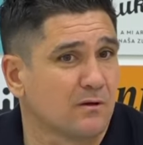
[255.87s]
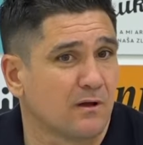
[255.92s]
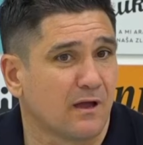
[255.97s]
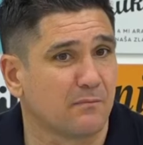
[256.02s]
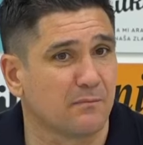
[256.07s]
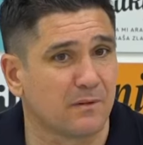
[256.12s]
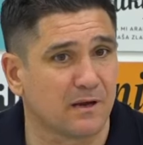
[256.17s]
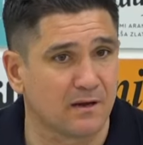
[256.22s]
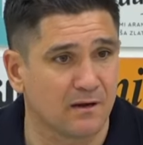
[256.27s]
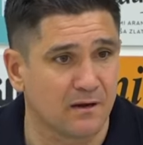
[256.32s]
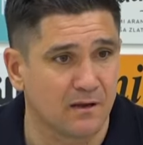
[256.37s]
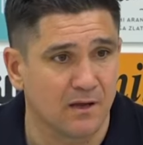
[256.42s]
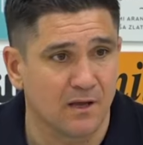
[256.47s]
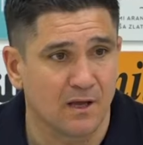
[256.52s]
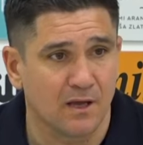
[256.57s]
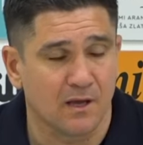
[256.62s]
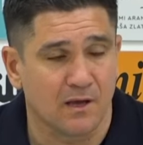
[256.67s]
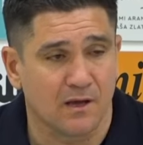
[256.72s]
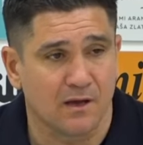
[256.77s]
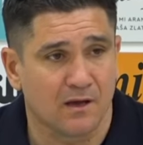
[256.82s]
I mean,
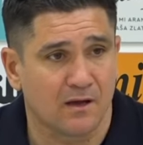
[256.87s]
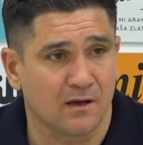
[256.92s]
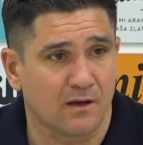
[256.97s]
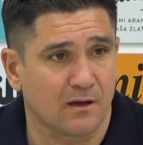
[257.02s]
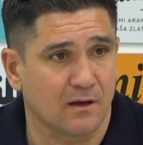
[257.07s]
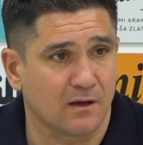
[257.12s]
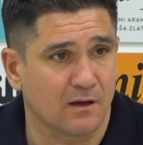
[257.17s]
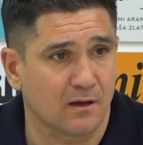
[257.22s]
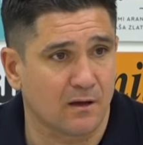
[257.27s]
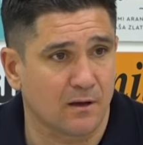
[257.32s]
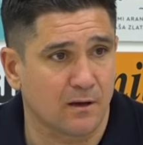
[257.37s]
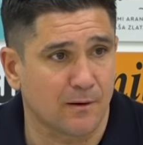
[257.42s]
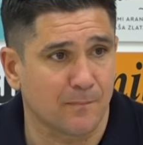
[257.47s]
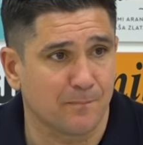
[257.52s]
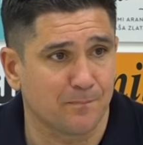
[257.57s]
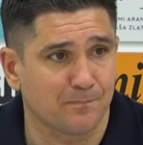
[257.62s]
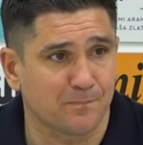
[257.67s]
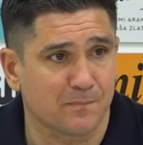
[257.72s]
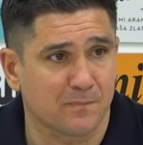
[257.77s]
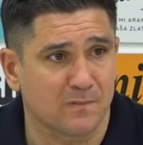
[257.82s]

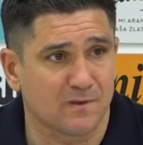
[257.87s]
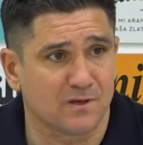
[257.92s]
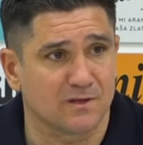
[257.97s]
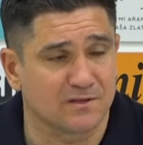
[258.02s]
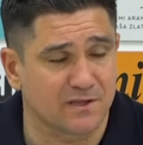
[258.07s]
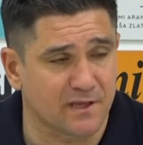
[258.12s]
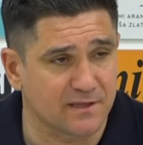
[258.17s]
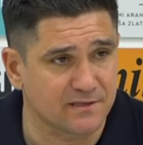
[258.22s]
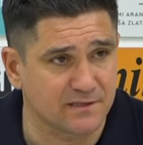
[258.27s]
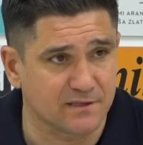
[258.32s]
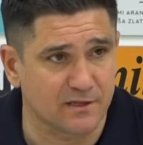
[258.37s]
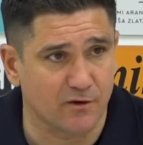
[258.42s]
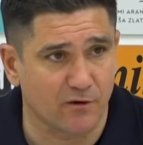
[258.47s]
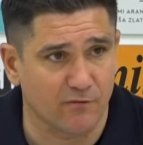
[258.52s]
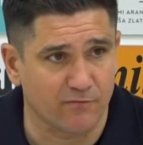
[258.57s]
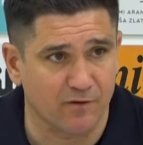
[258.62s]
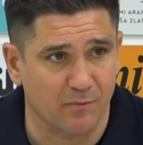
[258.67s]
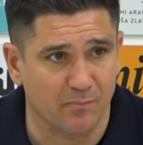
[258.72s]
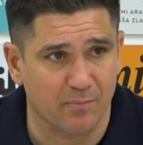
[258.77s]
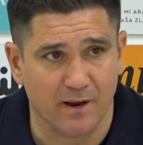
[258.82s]
the intensity
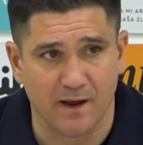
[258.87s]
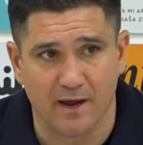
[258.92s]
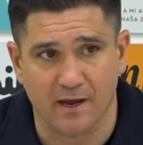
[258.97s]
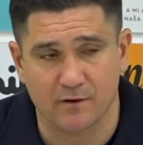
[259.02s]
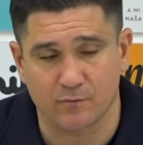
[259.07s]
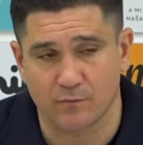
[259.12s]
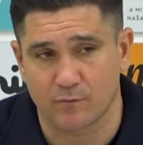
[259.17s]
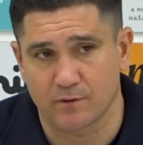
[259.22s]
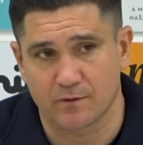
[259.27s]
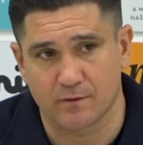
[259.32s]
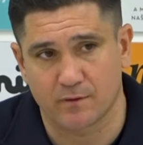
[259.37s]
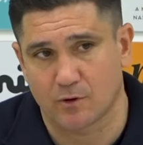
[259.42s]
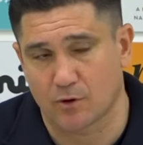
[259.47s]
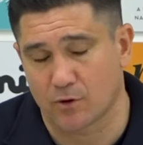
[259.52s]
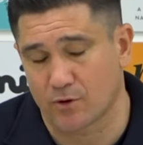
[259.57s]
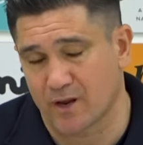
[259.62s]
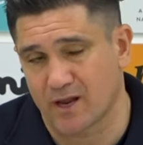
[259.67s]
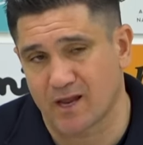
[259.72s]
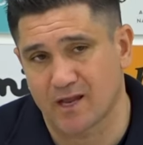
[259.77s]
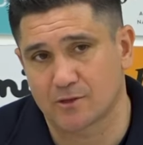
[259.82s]
of the players with
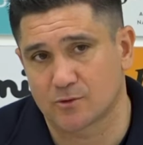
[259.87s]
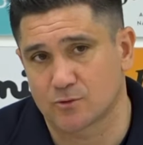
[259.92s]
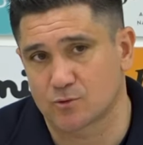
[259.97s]
Kone,